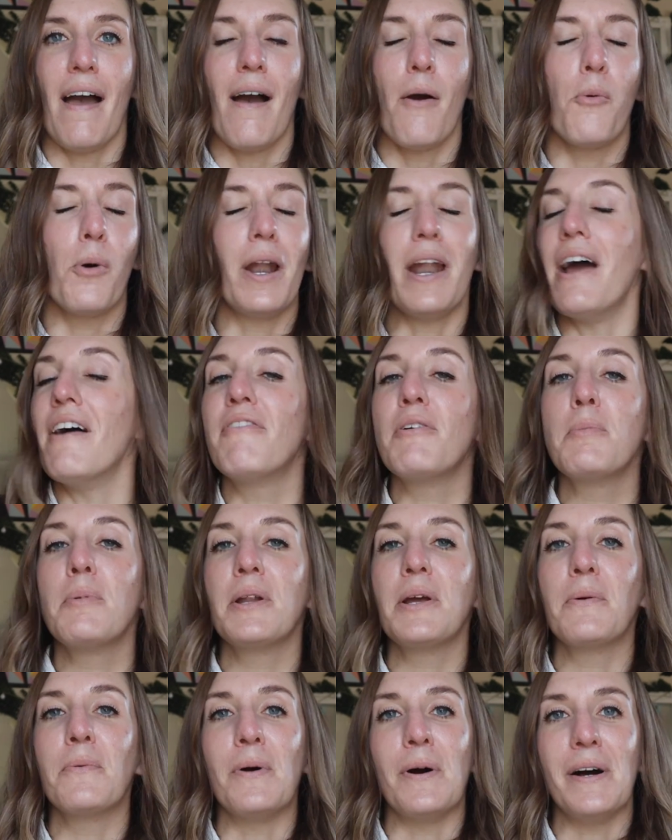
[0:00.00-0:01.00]
what
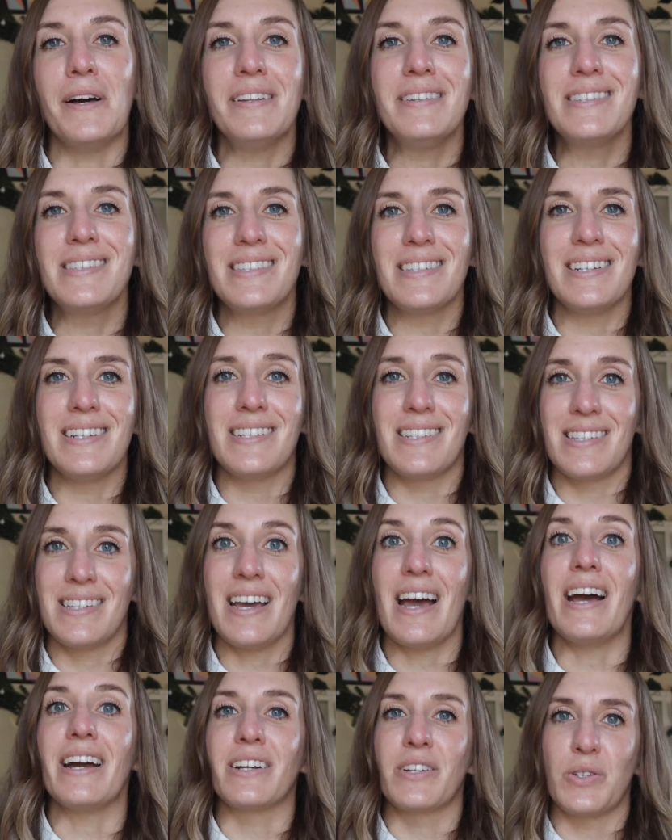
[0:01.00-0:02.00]
everybody wants is
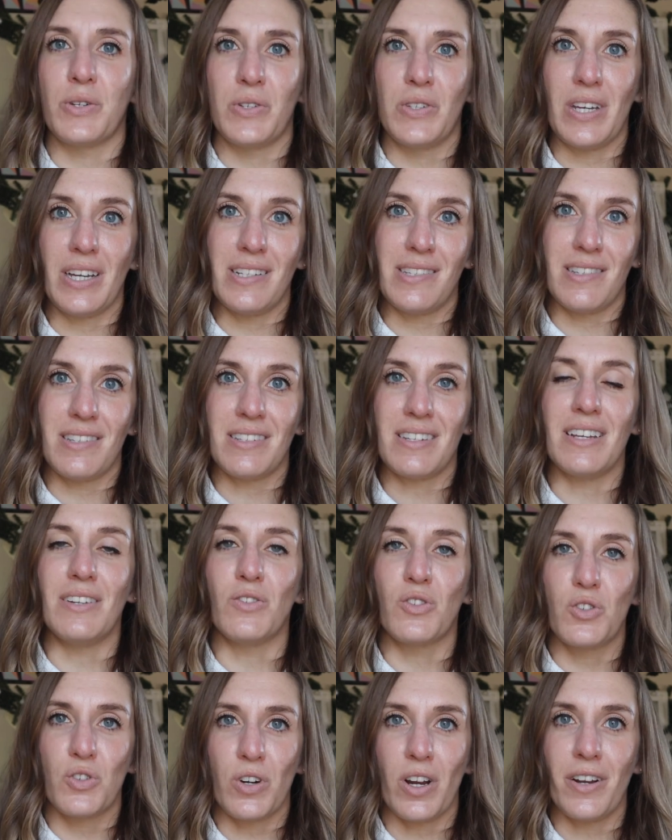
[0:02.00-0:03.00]
the exercises
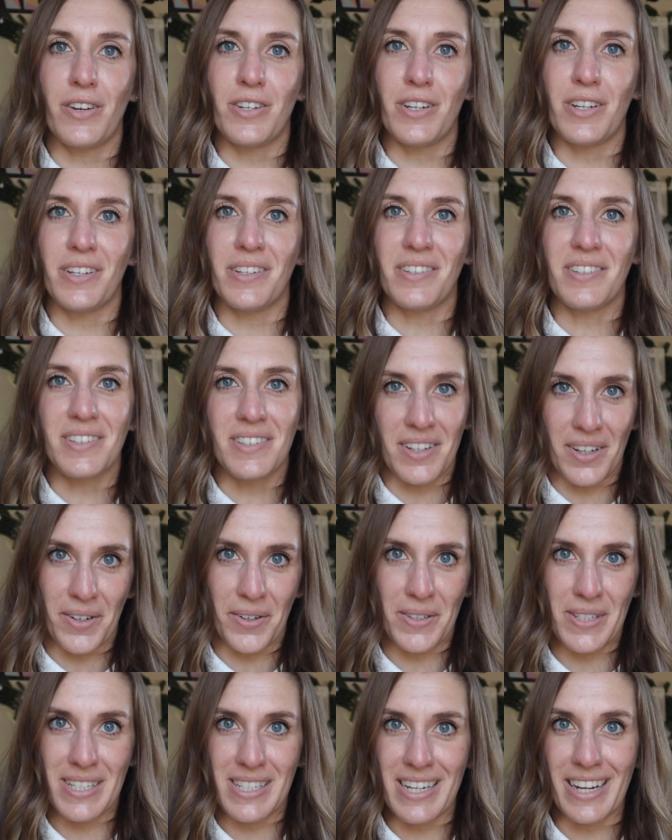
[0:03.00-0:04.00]
and stretches.
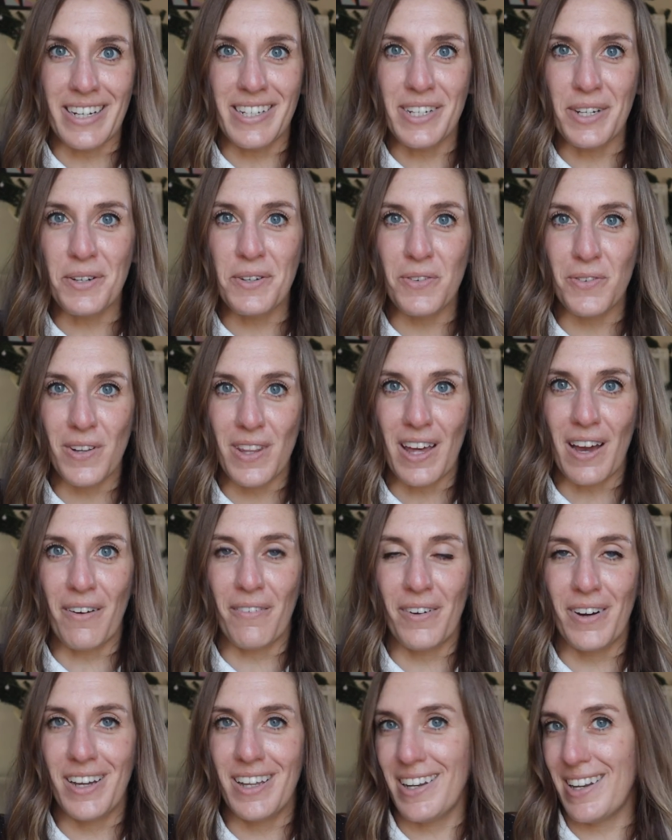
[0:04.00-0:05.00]
So stay tuned for that
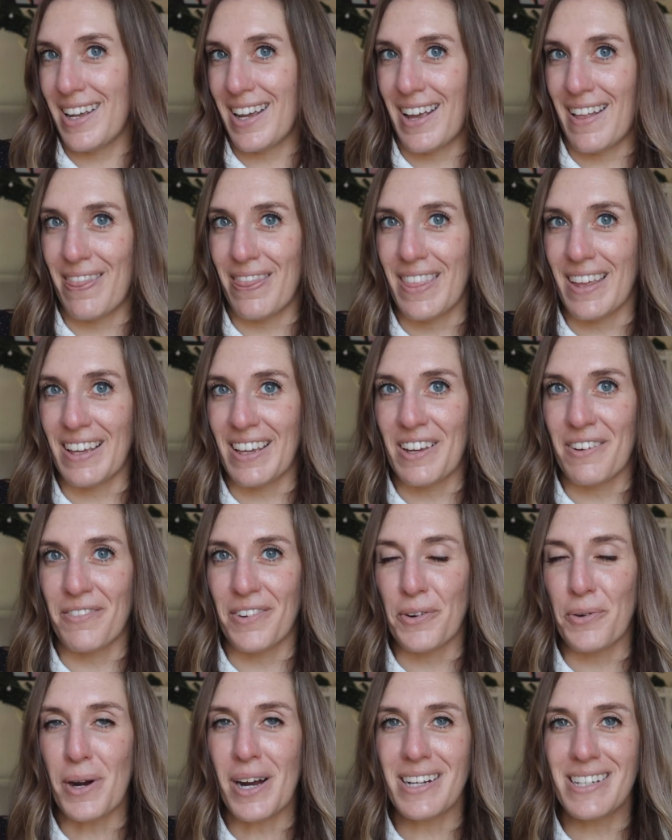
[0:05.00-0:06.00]
one, and thank you
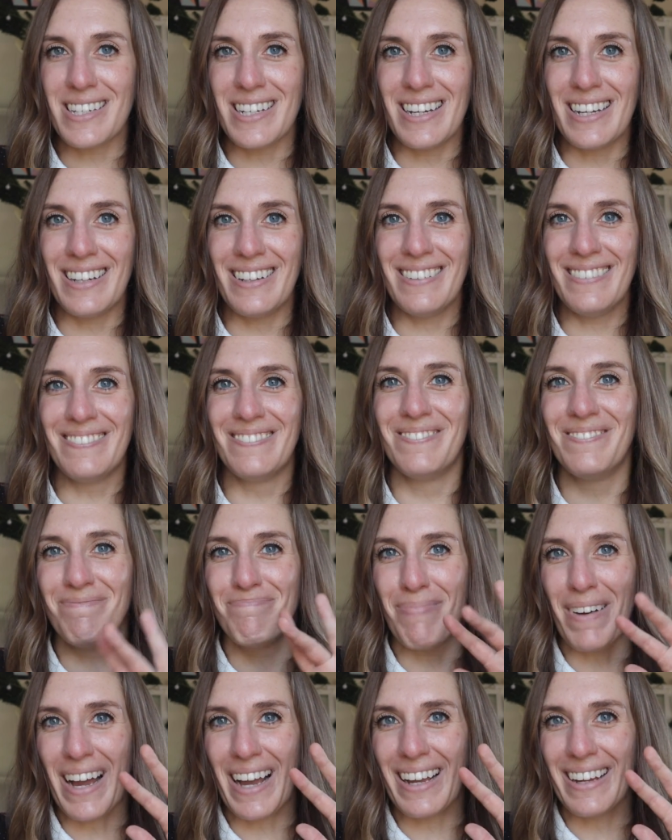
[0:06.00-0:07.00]
for watching.
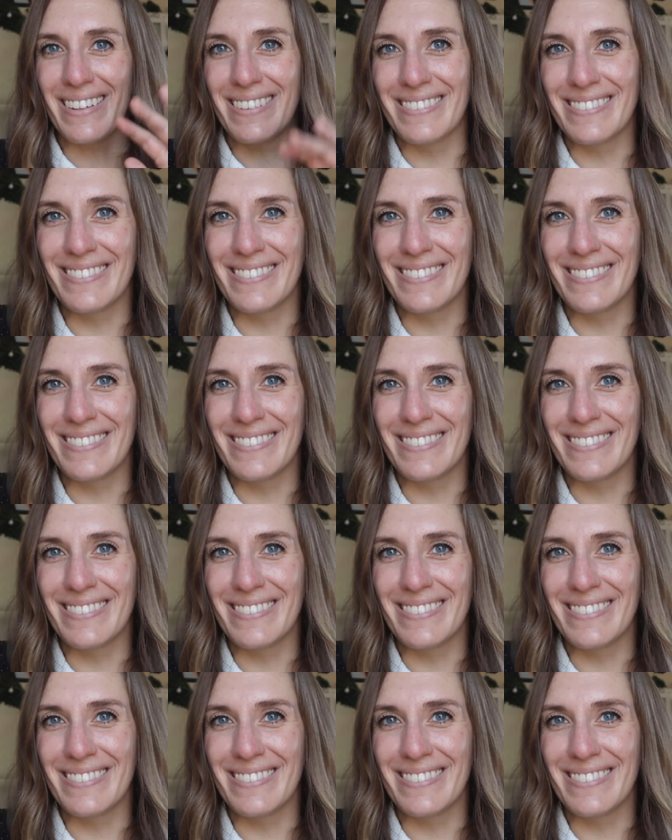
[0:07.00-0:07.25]
Bye.